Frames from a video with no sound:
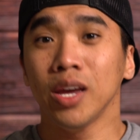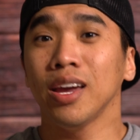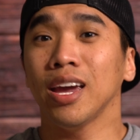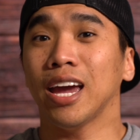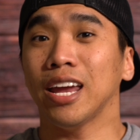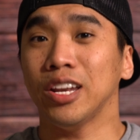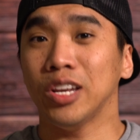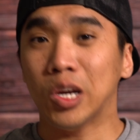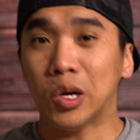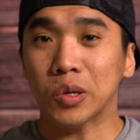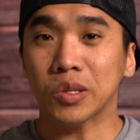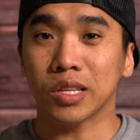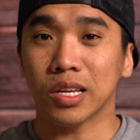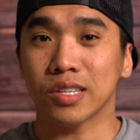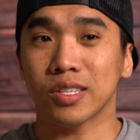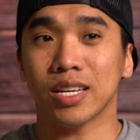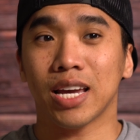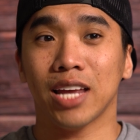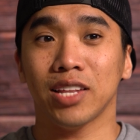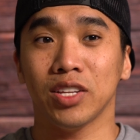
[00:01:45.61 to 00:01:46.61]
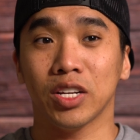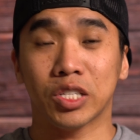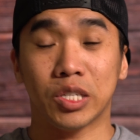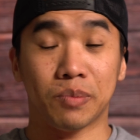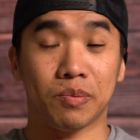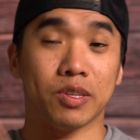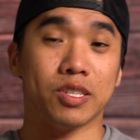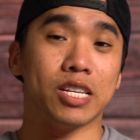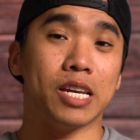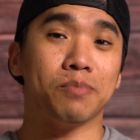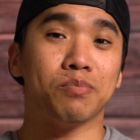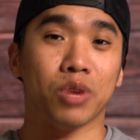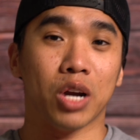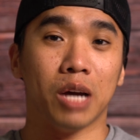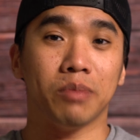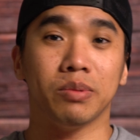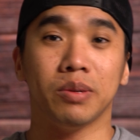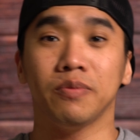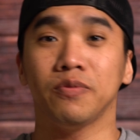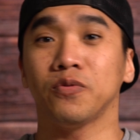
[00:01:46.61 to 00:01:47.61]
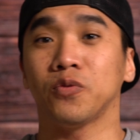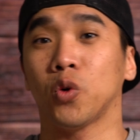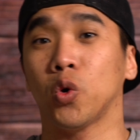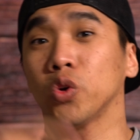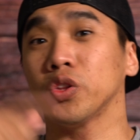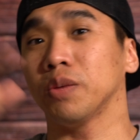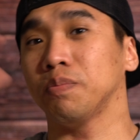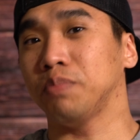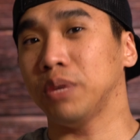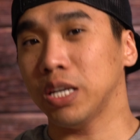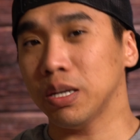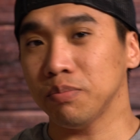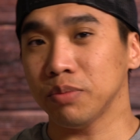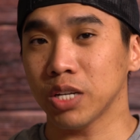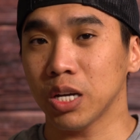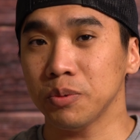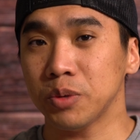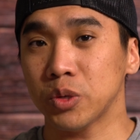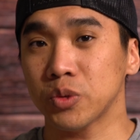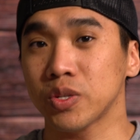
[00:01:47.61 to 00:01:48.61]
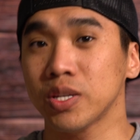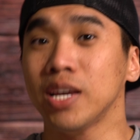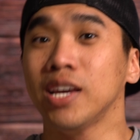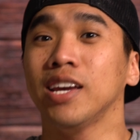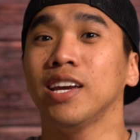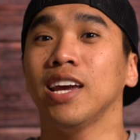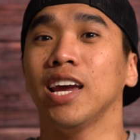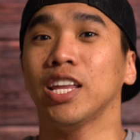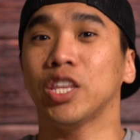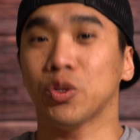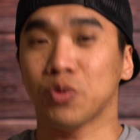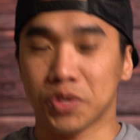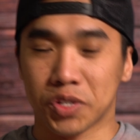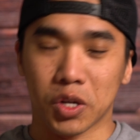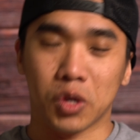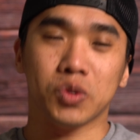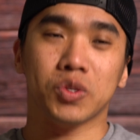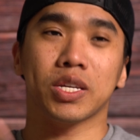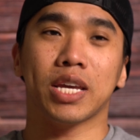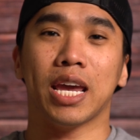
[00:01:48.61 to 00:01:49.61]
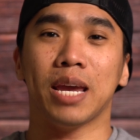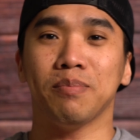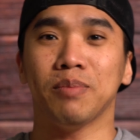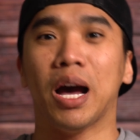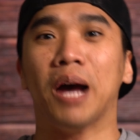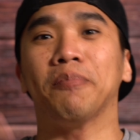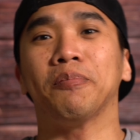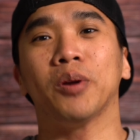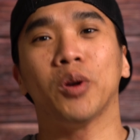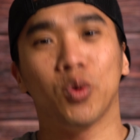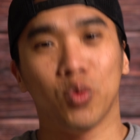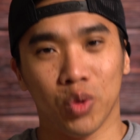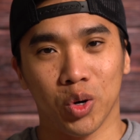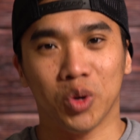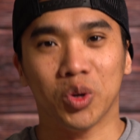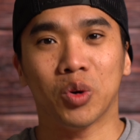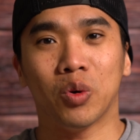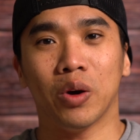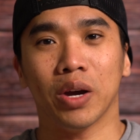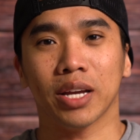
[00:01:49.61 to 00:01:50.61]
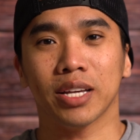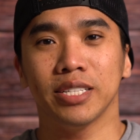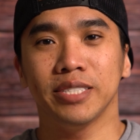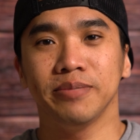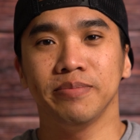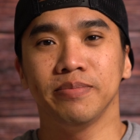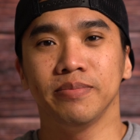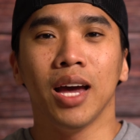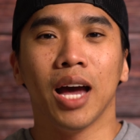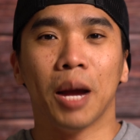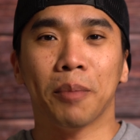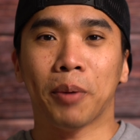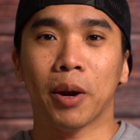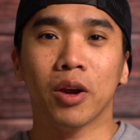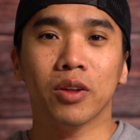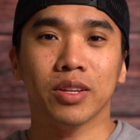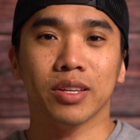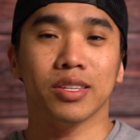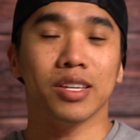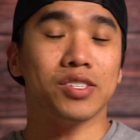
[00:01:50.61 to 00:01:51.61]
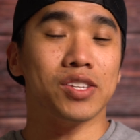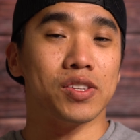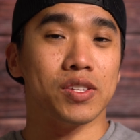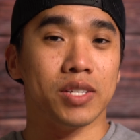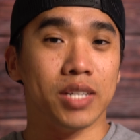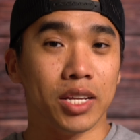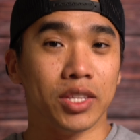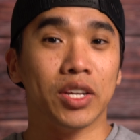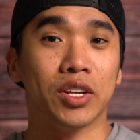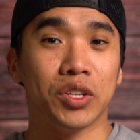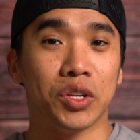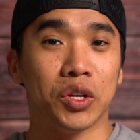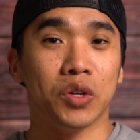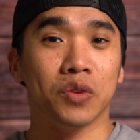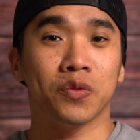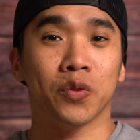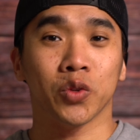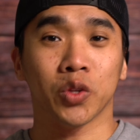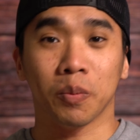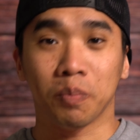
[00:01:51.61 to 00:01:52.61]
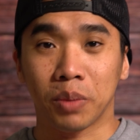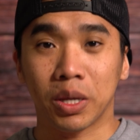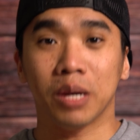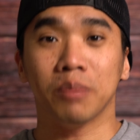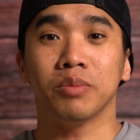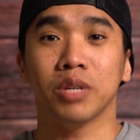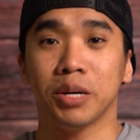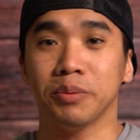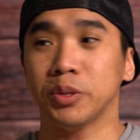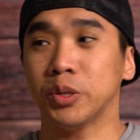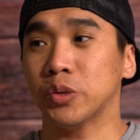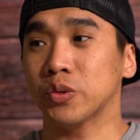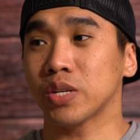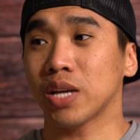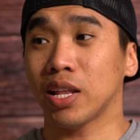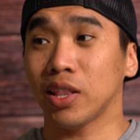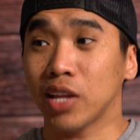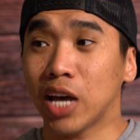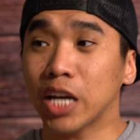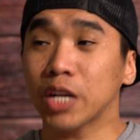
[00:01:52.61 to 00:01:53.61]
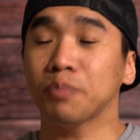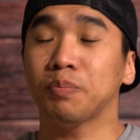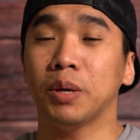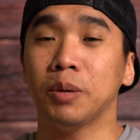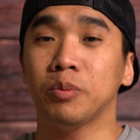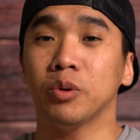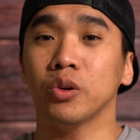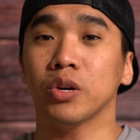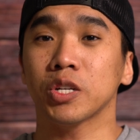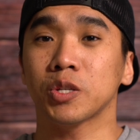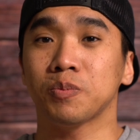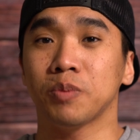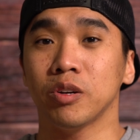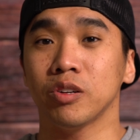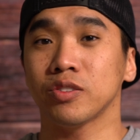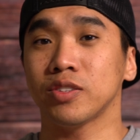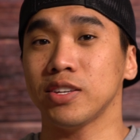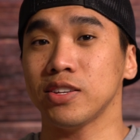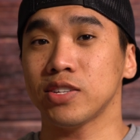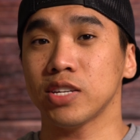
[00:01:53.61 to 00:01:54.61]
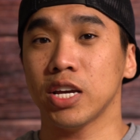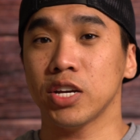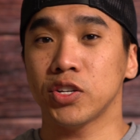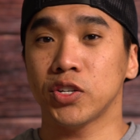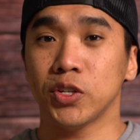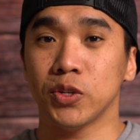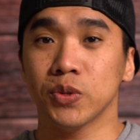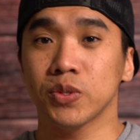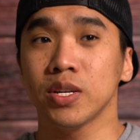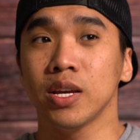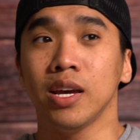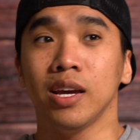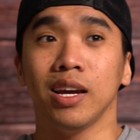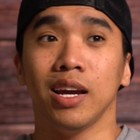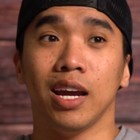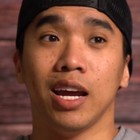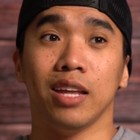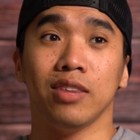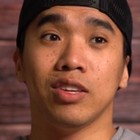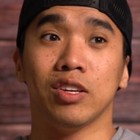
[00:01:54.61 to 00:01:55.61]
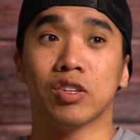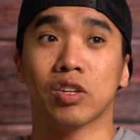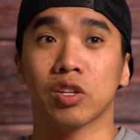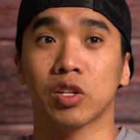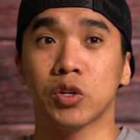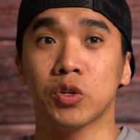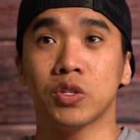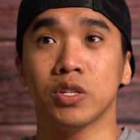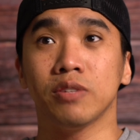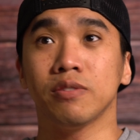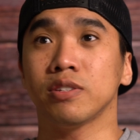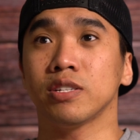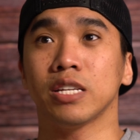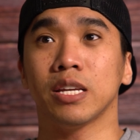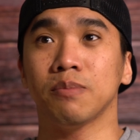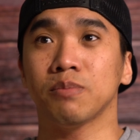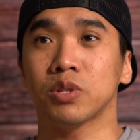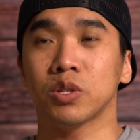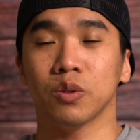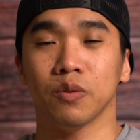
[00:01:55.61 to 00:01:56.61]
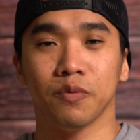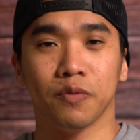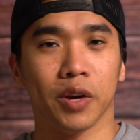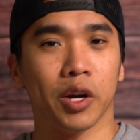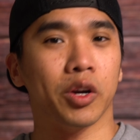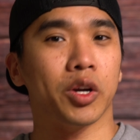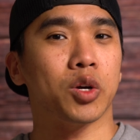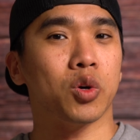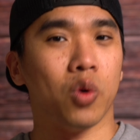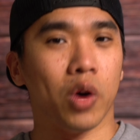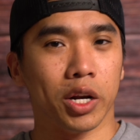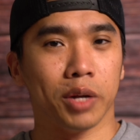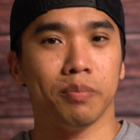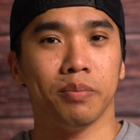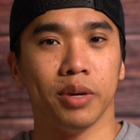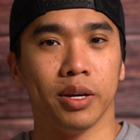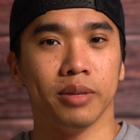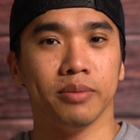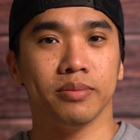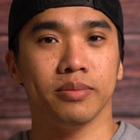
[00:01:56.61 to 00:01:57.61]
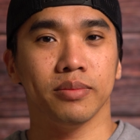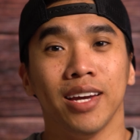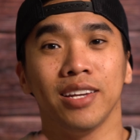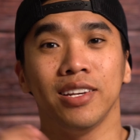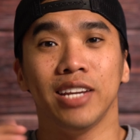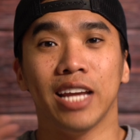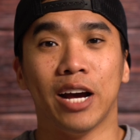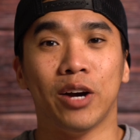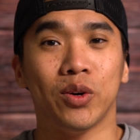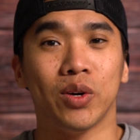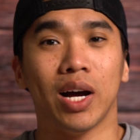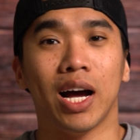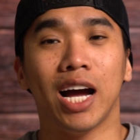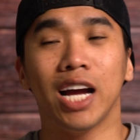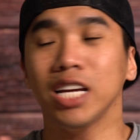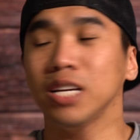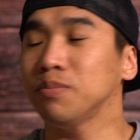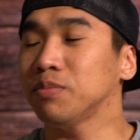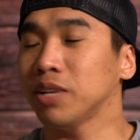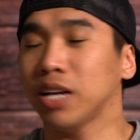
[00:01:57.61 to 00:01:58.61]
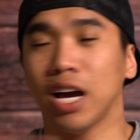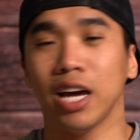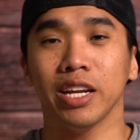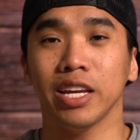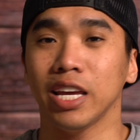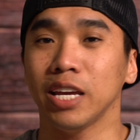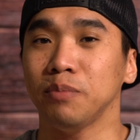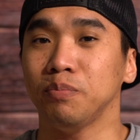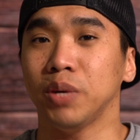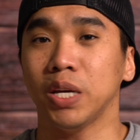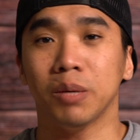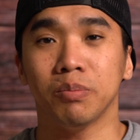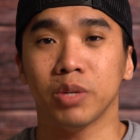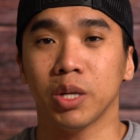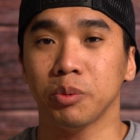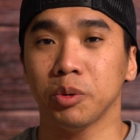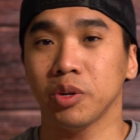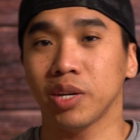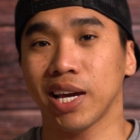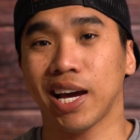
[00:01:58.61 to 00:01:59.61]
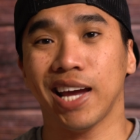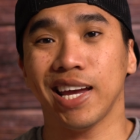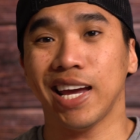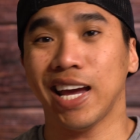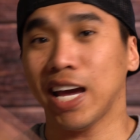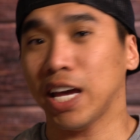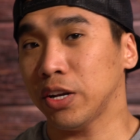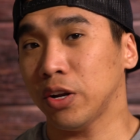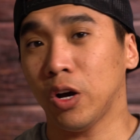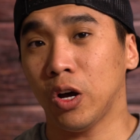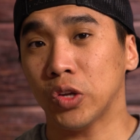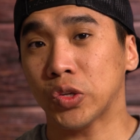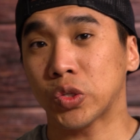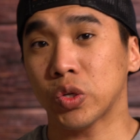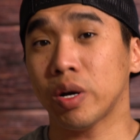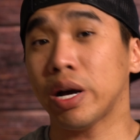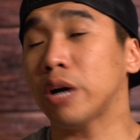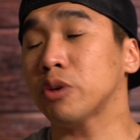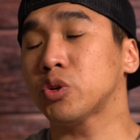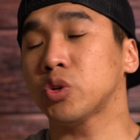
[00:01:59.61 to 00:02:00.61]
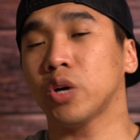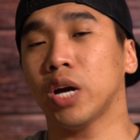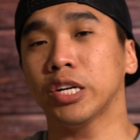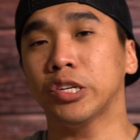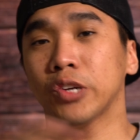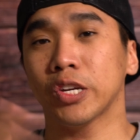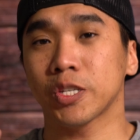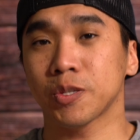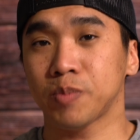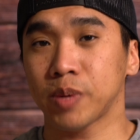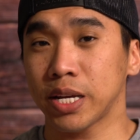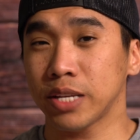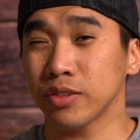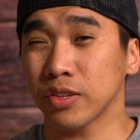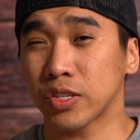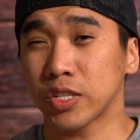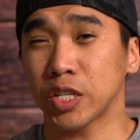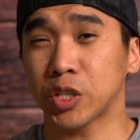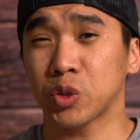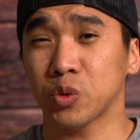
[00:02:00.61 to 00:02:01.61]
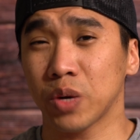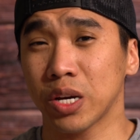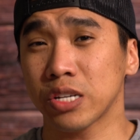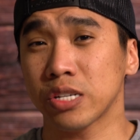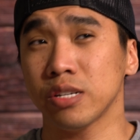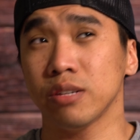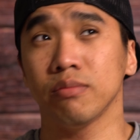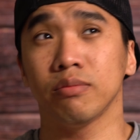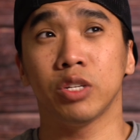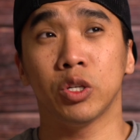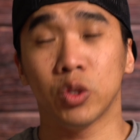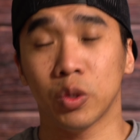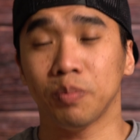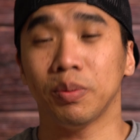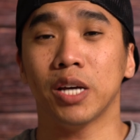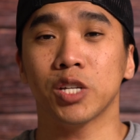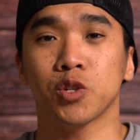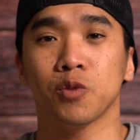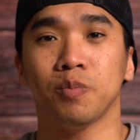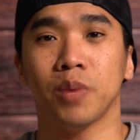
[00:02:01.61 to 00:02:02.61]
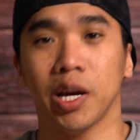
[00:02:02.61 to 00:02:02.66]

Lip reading: and knowing this, I looked up the same problem for the BMWs, and the results came up real quick. Apparently, this is nothing new for the BMWs. A lot of people experience these issues, and the solution seems to vary quite a bit. Now, I am not a BMW guy at all, so I'll try to explain the situation to the best of my